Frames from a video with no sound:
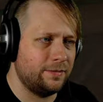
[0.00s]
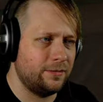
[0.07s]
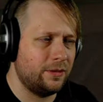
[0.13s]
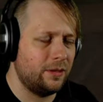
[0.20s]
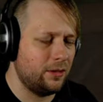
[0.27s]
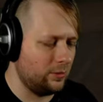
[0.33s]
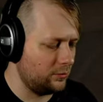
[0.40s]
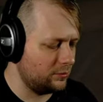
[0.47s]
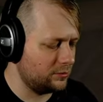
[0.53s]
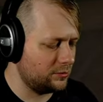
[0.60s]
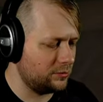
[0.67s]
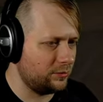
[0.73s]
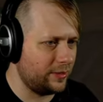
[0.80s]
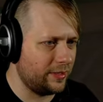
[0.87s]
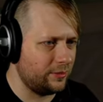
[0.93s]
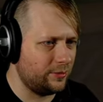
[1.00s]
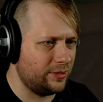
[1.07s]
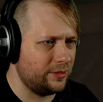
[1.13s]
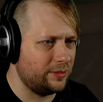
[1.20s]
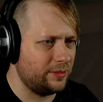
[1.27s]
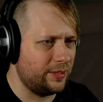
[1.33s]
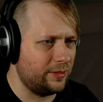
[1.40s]
Oh, wait,
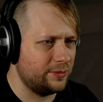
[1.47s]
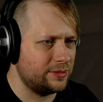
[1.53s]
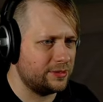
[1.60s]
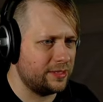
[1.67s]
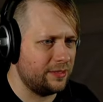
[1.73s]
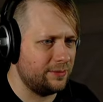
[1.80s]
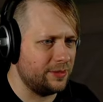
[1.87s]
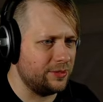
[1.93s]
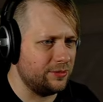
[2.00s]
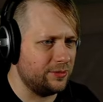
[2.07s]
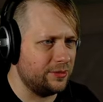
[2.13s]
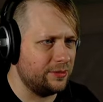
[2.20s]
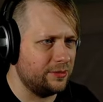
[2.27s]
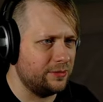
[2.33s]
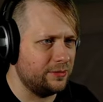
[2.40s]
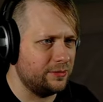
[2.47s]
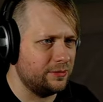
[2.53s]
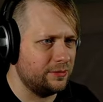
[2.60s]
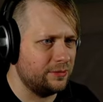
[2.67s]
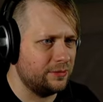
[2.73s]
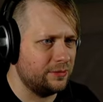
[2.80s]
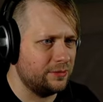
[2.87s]
what? Now it's letting me do it.
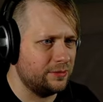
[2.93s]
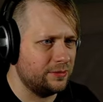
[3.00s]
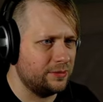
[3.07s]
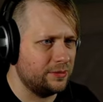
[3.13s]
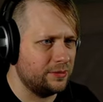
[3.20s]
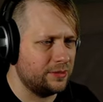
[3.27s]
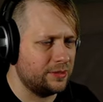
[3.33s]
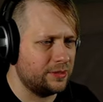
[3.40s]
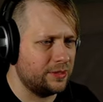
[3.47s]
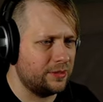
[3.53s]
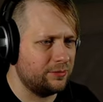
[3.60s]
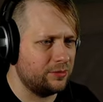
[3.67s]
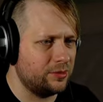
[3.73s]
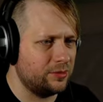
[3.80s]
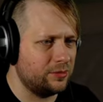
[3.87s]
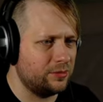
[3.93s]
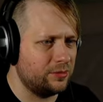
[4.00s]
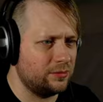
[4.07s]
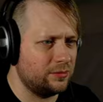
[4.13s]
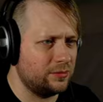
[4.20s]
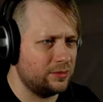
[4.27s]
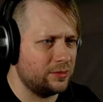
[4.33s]
Camera...
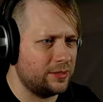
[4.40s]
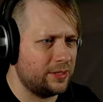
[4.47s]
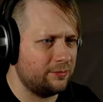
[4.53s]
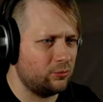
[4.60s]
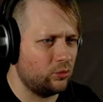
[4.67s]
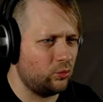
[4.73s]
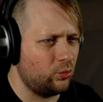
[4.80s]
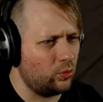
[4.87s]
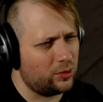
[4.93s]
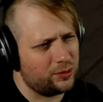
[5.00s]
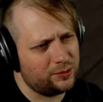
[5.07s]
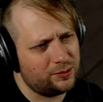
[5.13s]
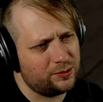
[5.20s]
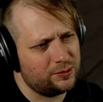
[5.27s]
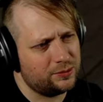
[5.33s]
Camera 1?